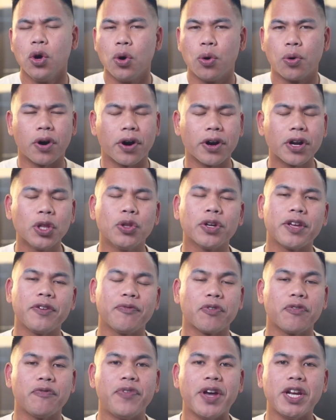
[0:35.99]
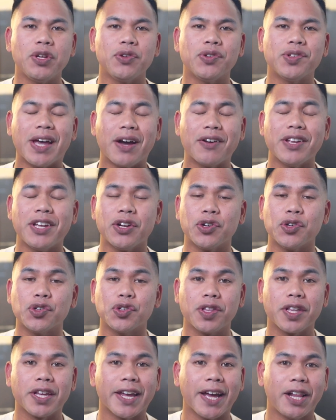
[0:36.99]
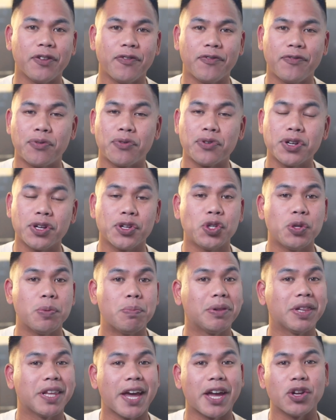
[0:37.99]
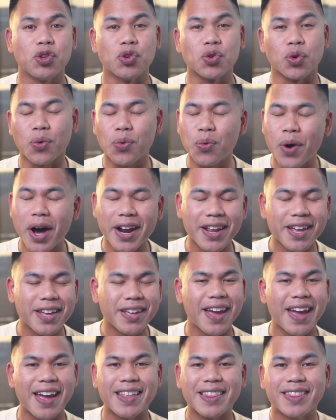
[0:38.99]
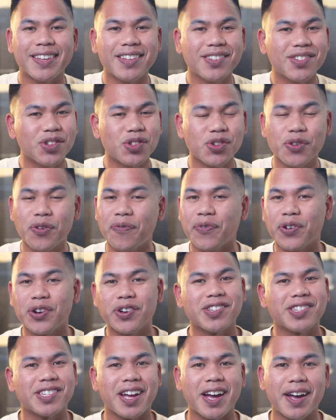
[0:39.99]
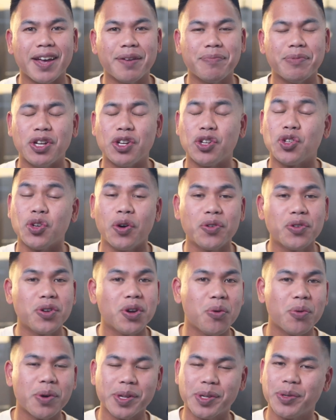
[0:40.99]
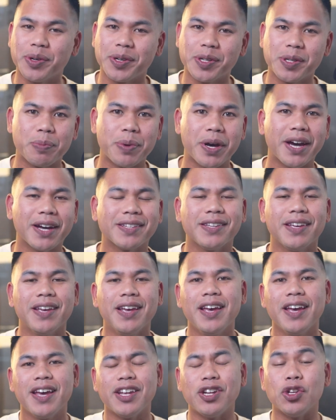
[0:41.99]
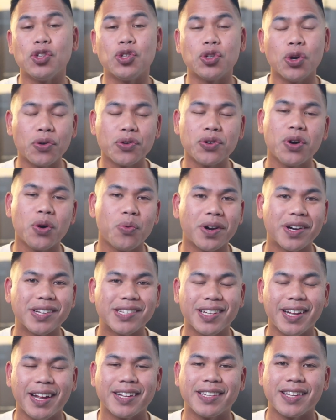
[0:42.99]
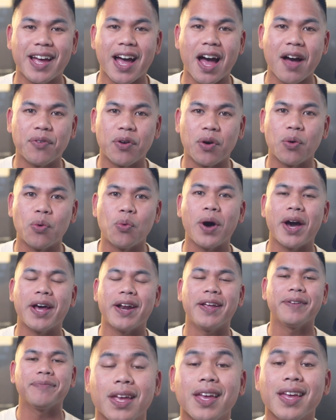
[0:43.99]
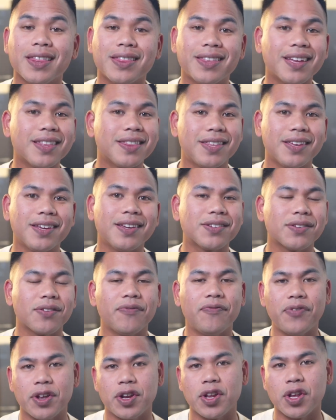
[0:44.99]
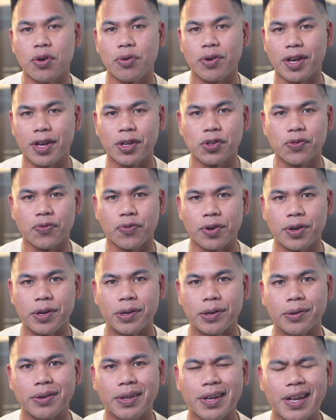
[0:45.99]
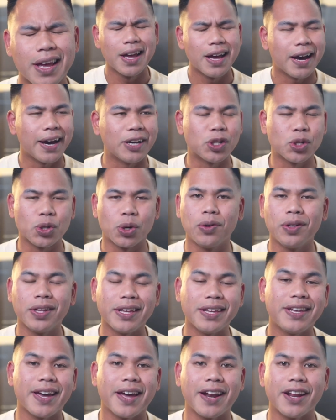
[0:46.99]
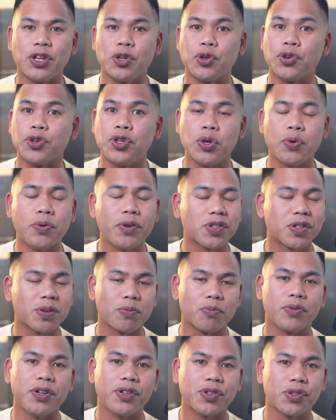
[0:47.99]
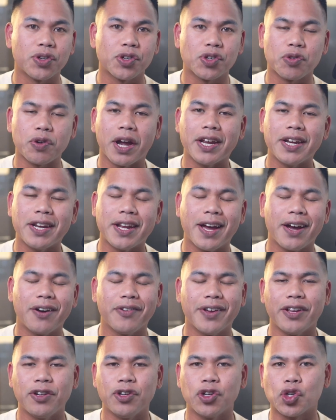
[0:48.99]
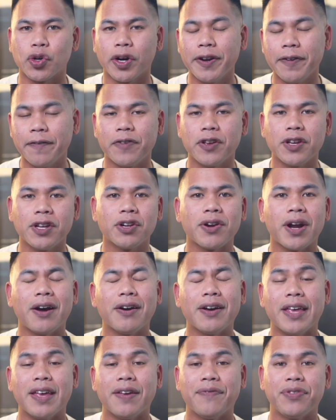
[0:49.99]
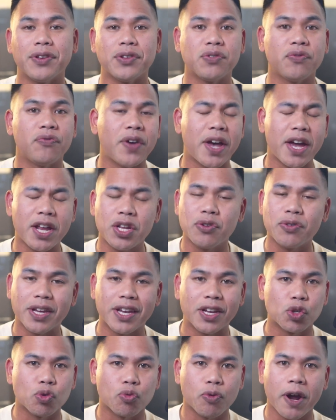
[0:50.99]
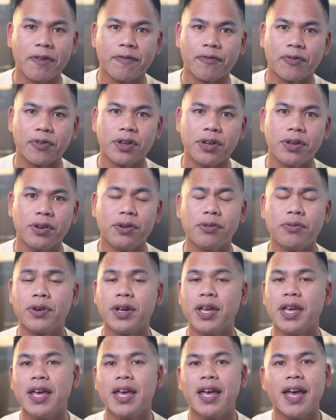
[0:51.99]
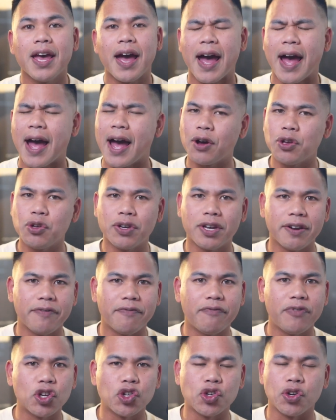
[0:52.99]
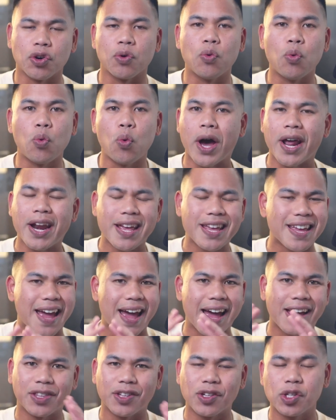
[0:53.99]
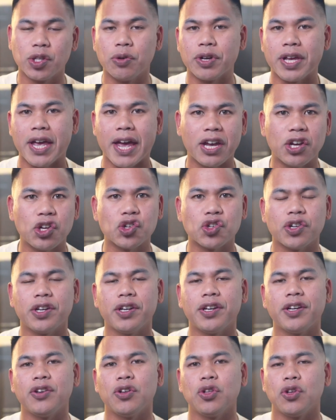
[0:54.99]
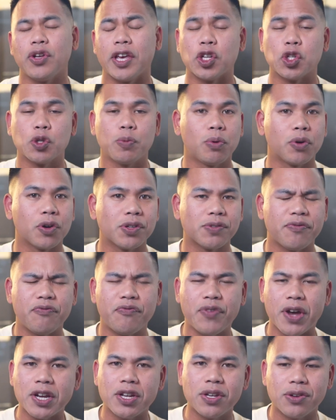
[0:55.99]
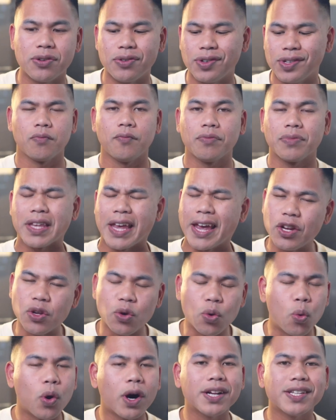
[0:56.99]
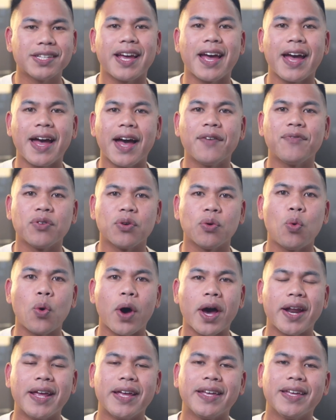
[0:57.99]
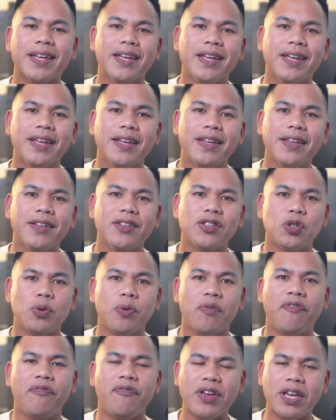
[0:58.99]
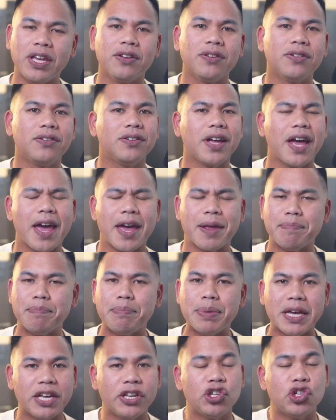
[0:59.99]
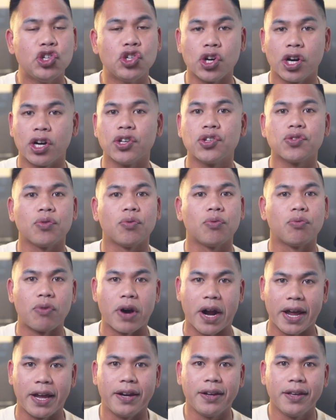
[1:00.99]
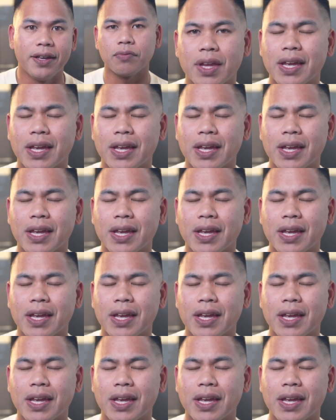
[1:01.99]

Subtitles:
Or are you looking for venues down here in Southern California to plan your wedding and this is your first time and you don't know what to expect and you don't know what it's like to have a wedding? Then this video is for you. I totally get it. You're doing some research right now and you're trying to figure out if this venue is right for you, how you can envision your wedding at this location, exploring some venues, and you want to have your wedding to feel and be just right.